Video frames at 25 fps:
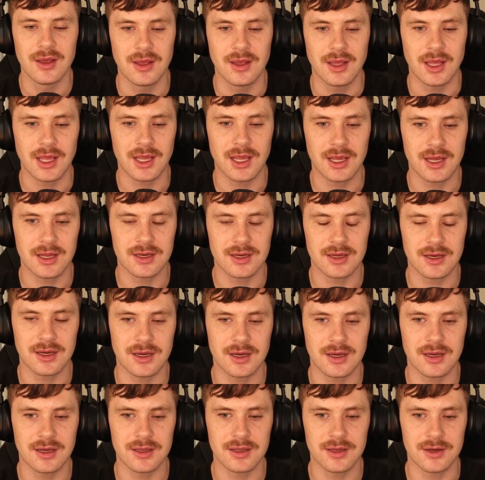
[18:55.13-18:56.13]
and
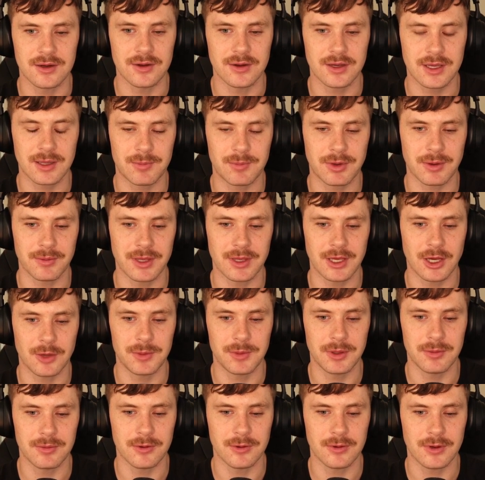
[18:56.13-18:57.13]
you know, it could probably help
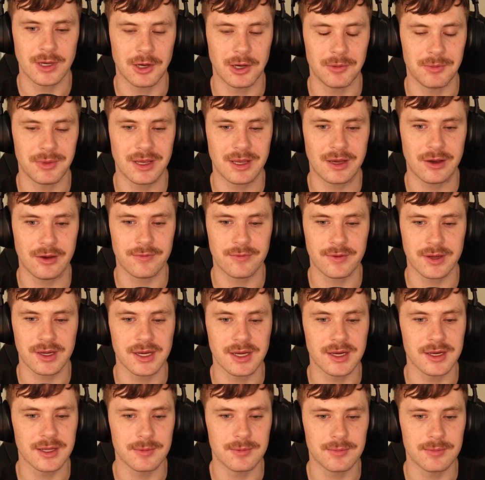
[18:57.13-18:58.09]
me out if I need it.